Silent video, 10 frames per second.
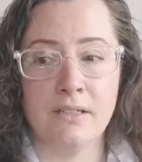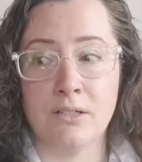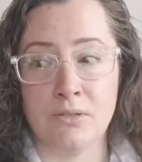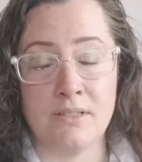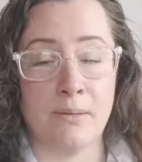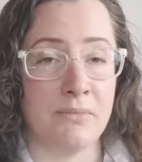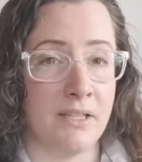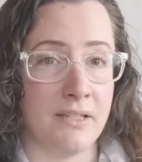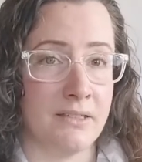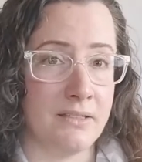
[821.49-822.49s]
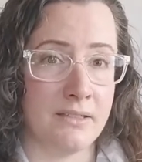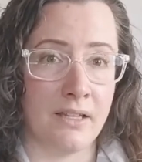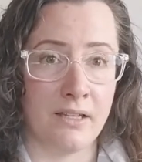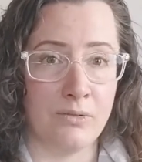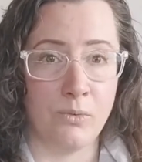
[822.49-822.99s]
There are some things
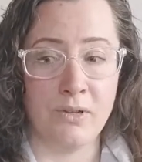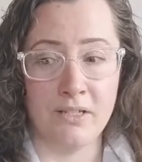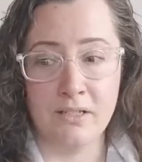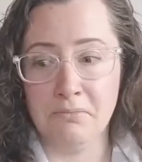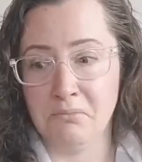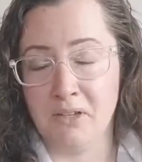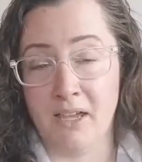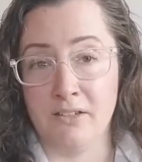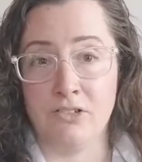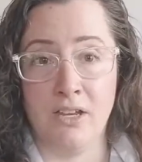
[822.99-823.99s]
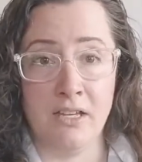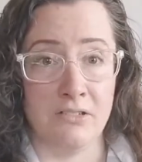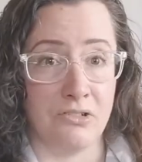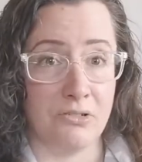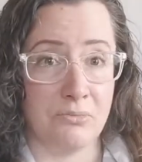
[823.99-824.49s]
that we can't
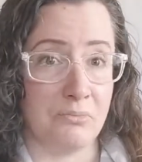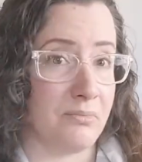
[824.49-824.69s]
change,